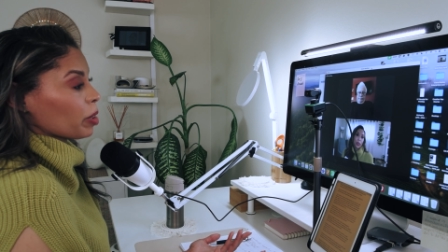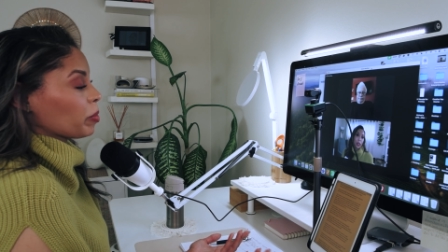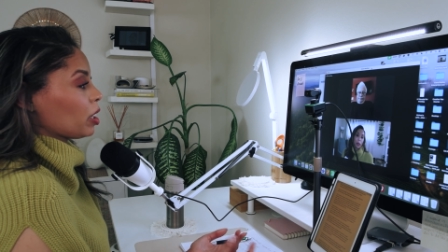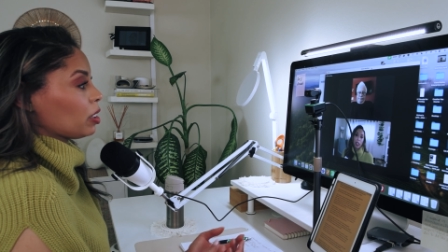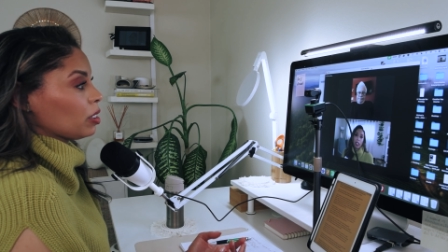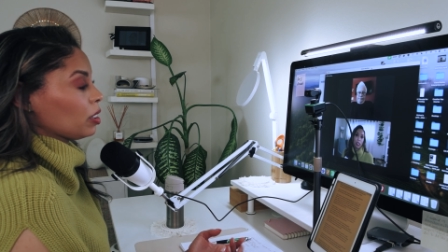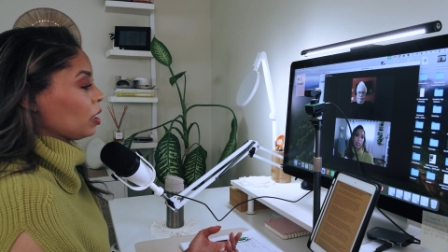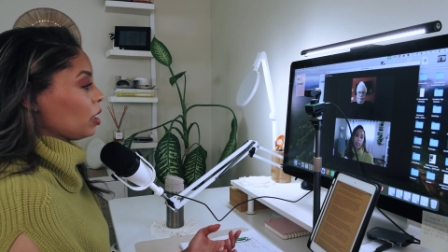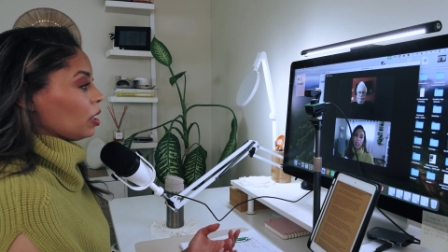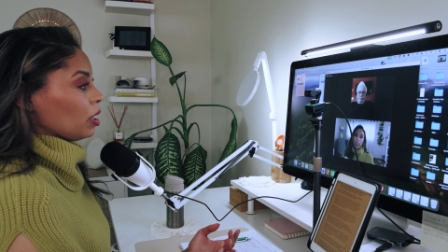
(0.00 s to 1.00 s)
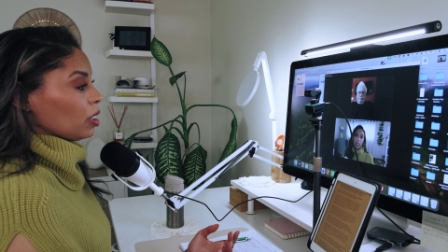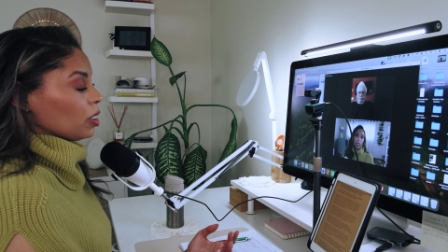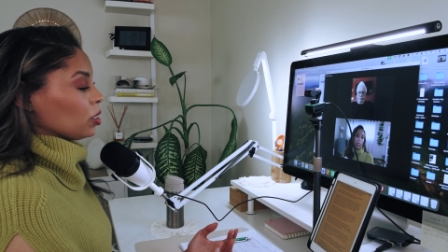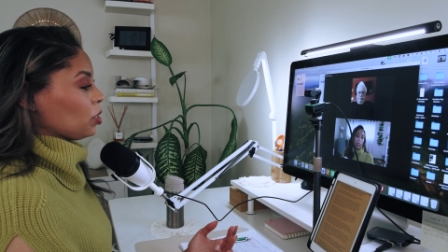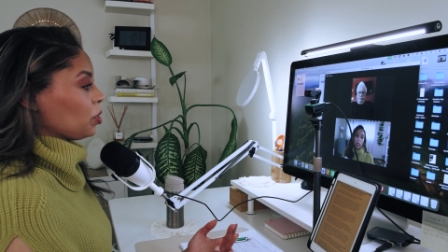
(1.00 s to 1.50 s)
I mean,
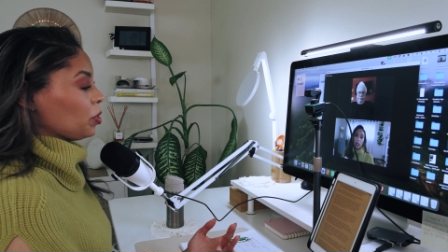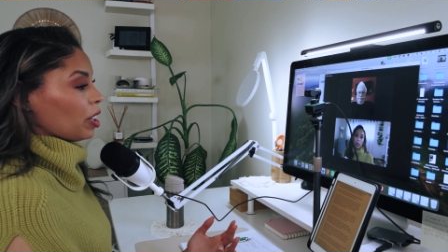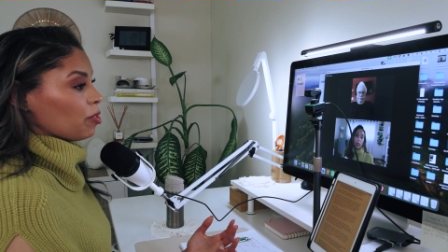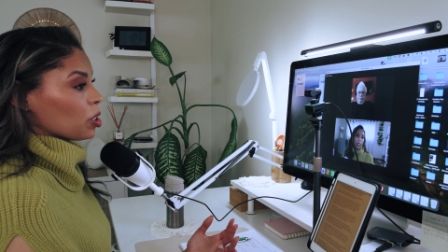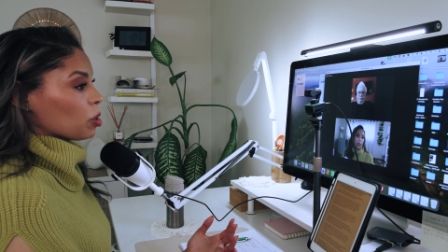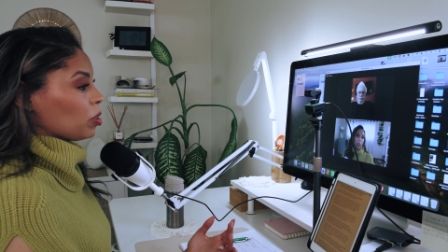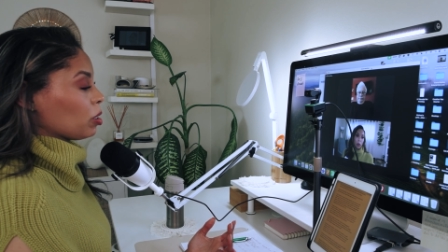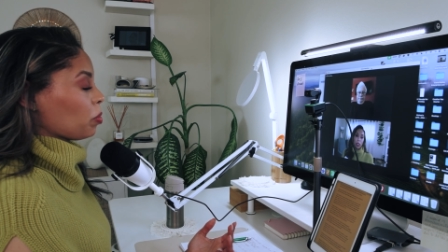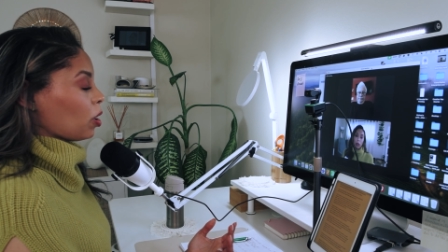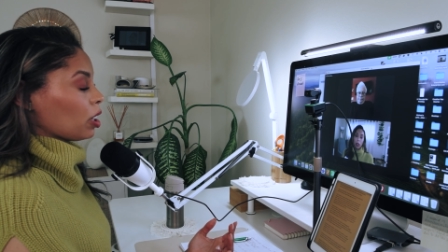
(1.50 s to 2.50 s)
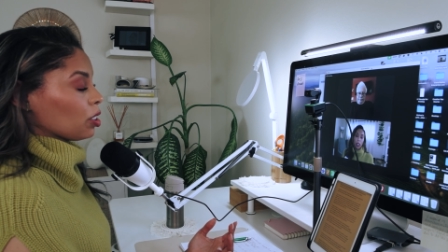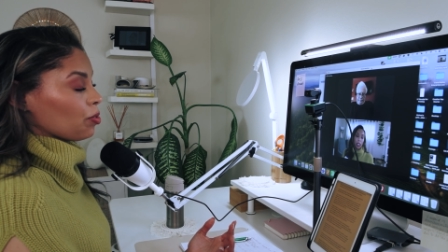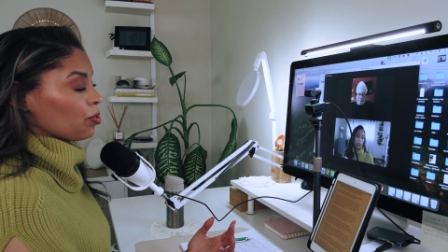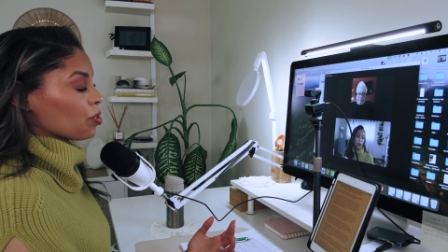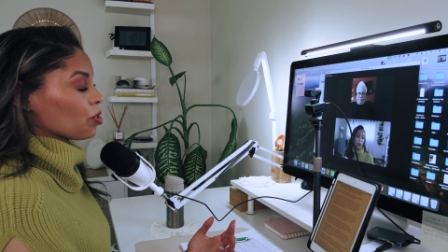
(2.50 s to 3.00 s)
you have just been a part
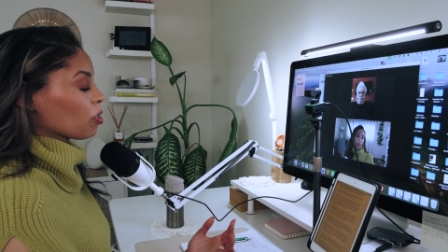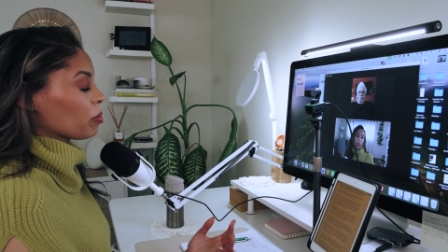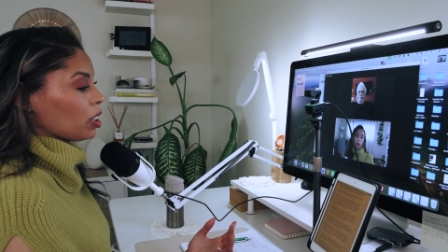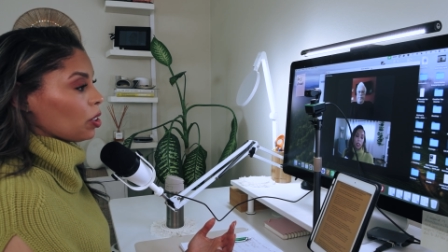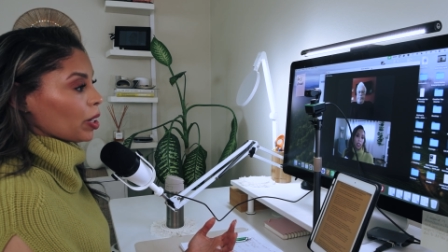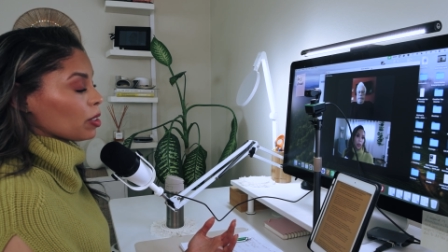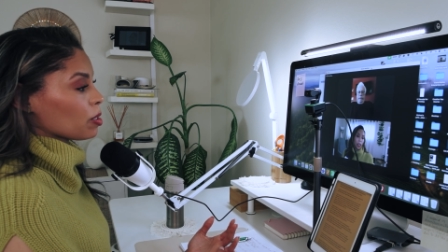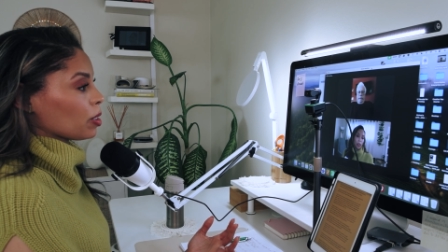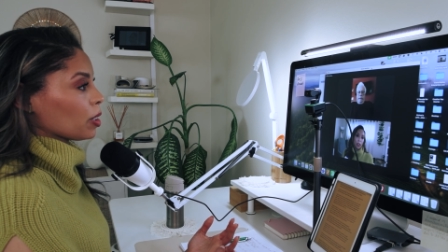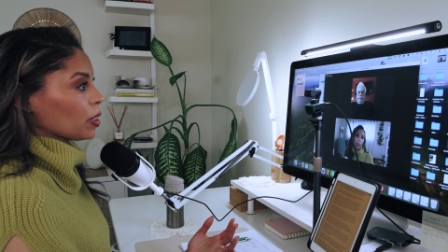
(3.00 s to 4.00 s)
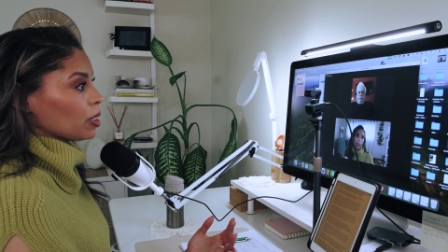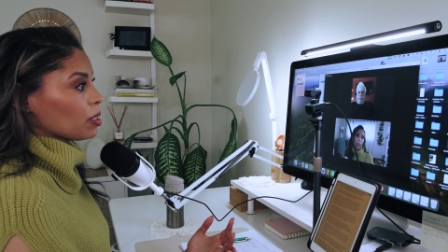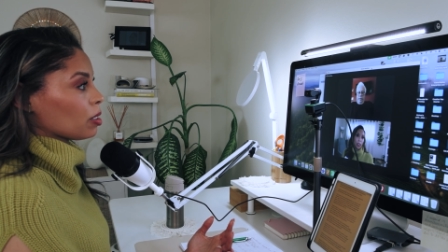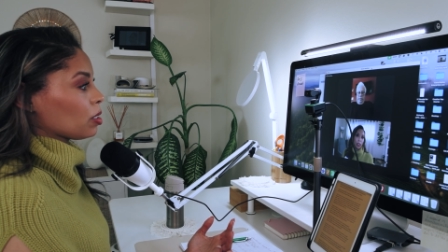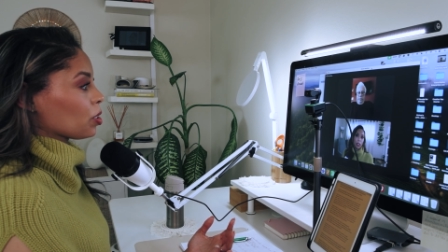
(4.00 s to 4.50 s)
of so many great series and